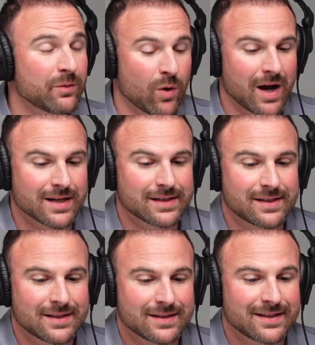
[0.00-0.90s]

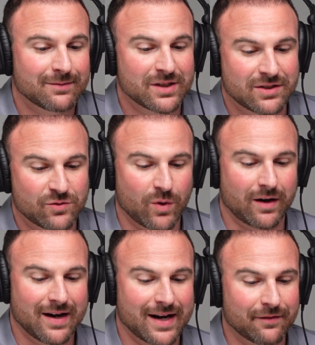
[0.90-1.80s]
was, this is where
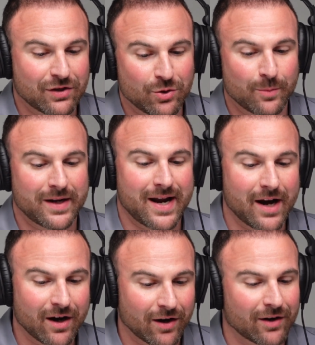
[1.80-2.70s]
kind of human
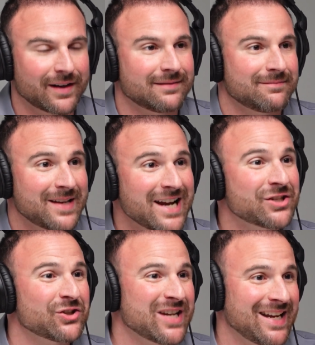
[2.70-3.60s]
error and
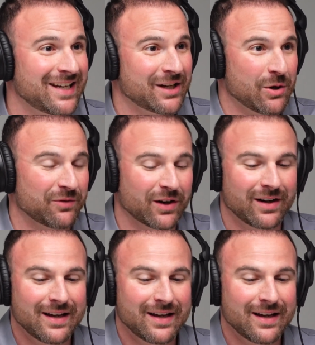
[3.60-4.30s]
nature taking over.